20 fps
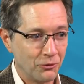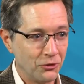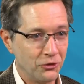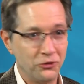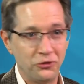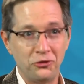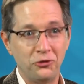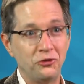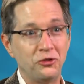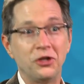We'll
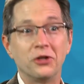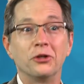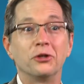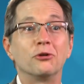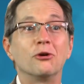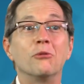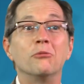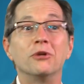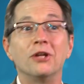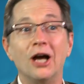just use
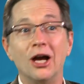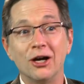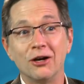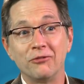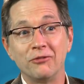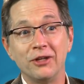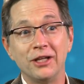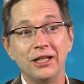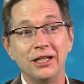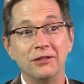helic
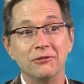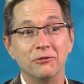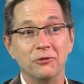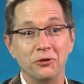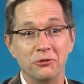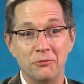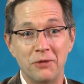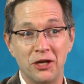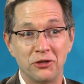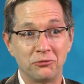chromatography
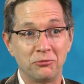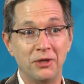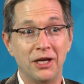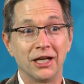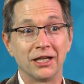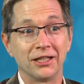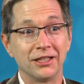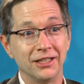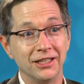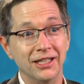with mass
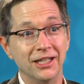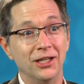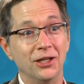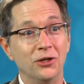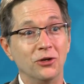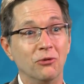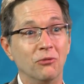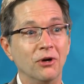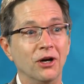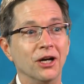spec.
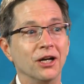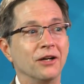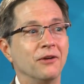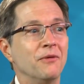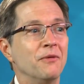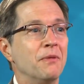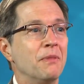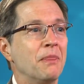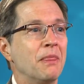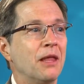It'll
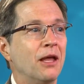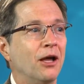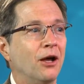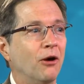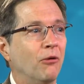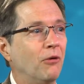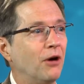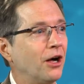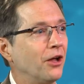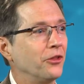work.
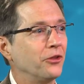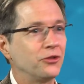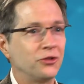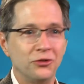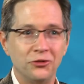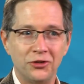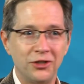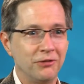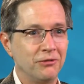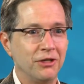Well, the
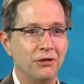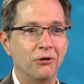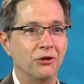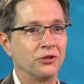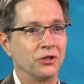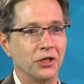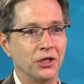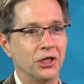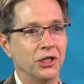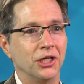sensitivity
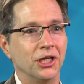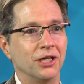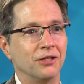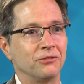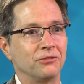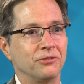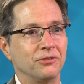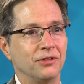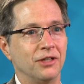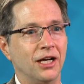wasn't good
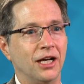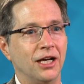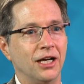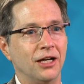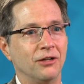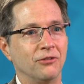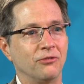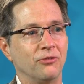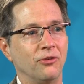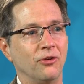enough.
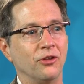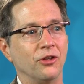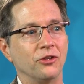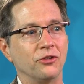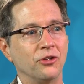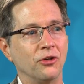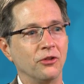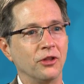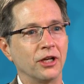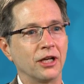
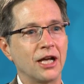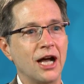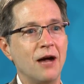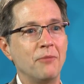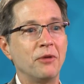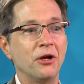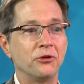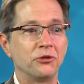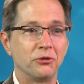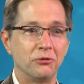So the
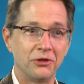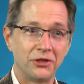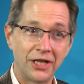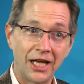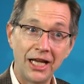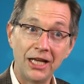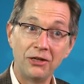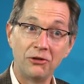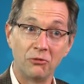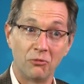compounds are
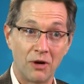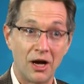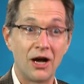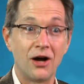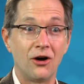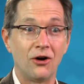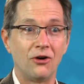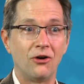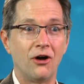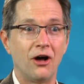retained
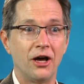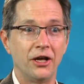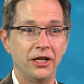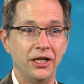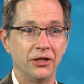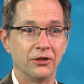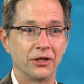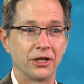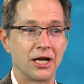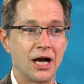well on
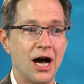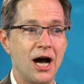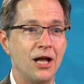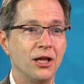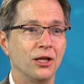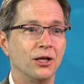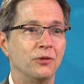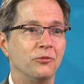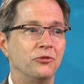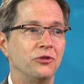helic
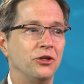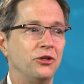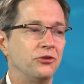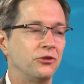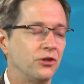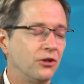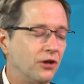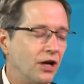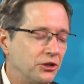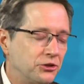columns.
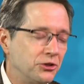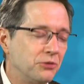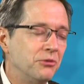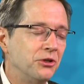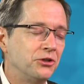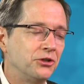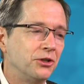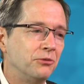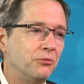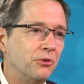I should
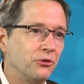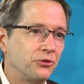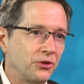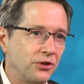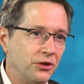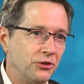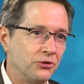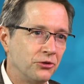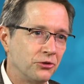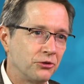mention most
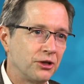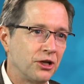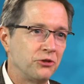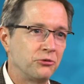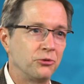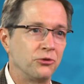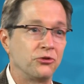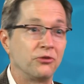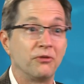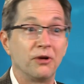of these
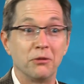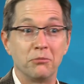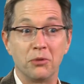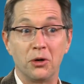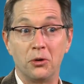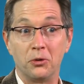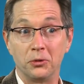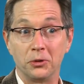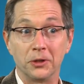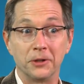neurotransmitters are very
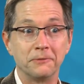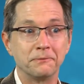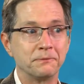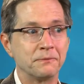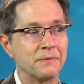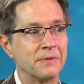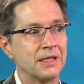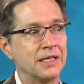polar.